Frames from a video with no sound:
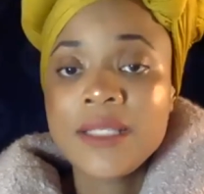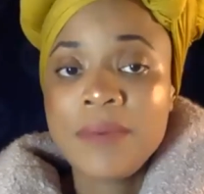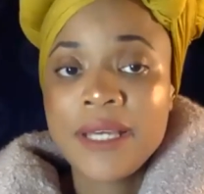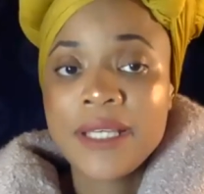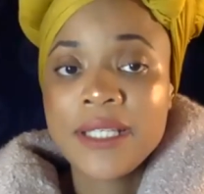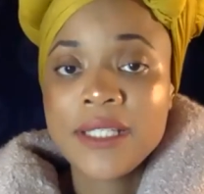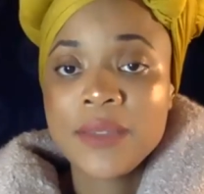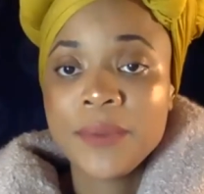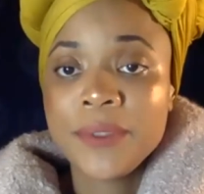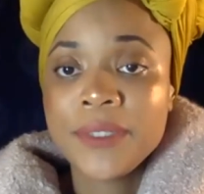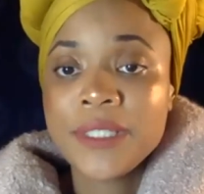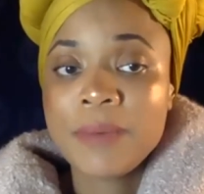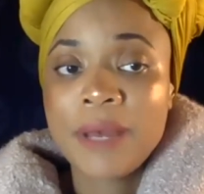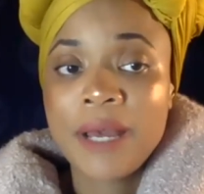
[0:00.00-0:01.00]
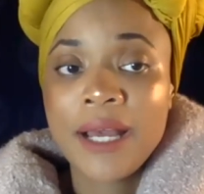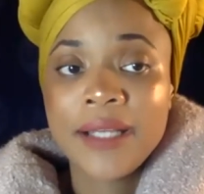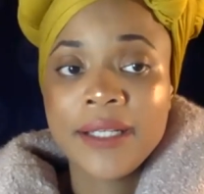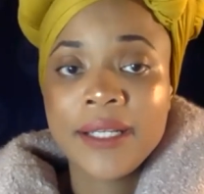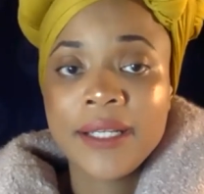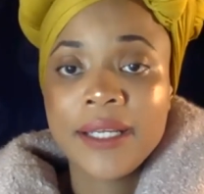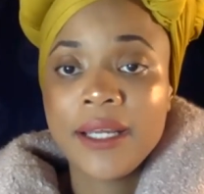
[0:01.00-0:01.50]
best to
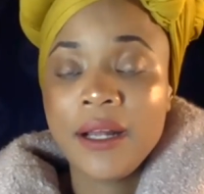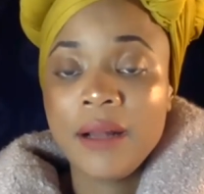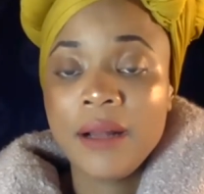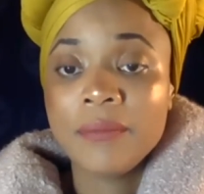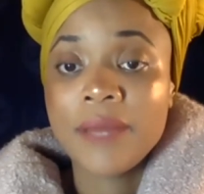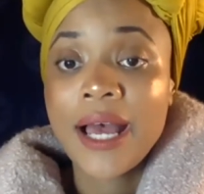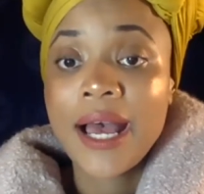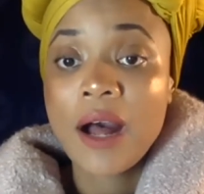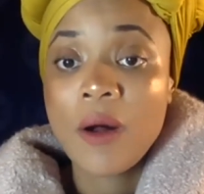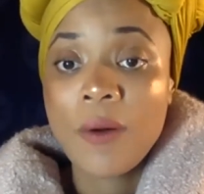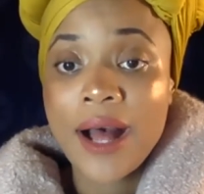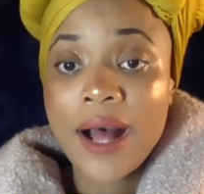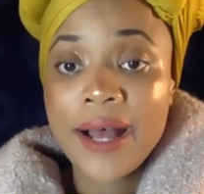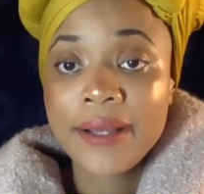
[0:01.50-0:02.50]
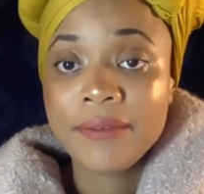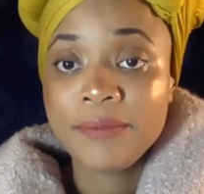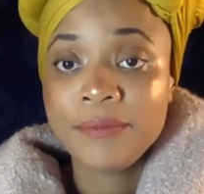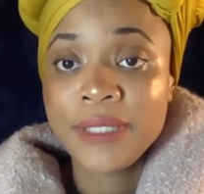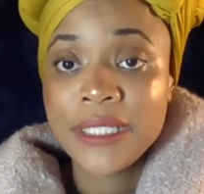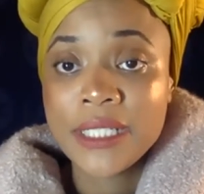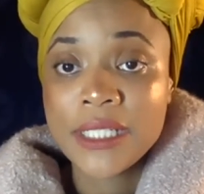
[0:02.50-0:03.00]
respond how I've
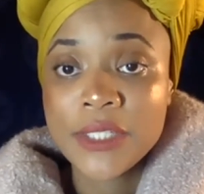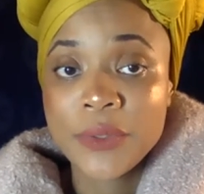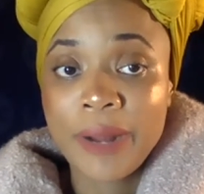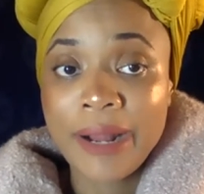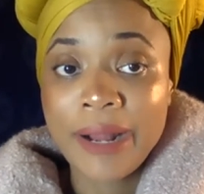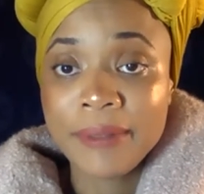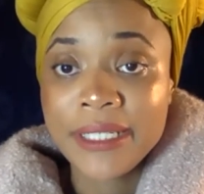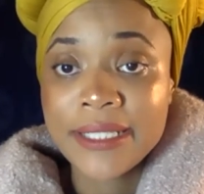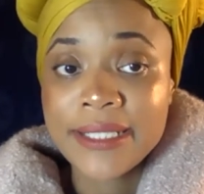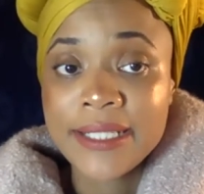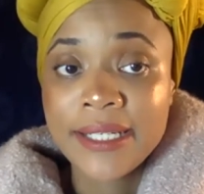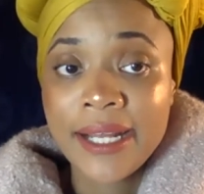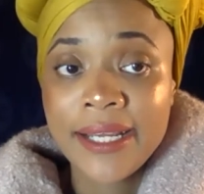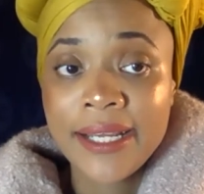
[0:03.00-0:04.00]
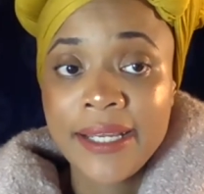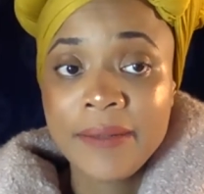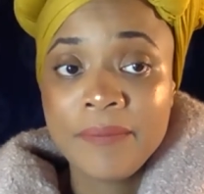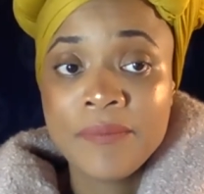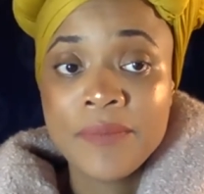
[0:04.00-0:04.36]
been describing it tonight.